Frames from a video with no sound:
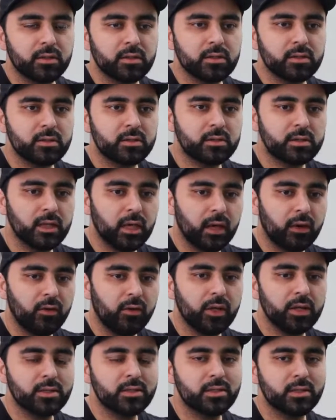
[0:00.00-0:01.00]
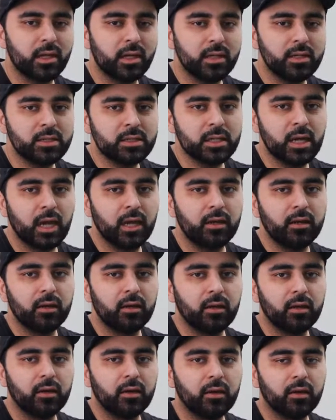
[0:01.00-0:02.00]
serious intent,
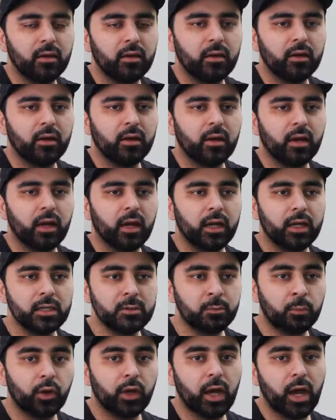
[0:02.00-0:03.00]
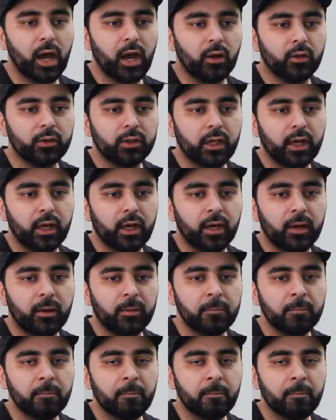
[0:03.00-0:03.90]
and he's put it out there.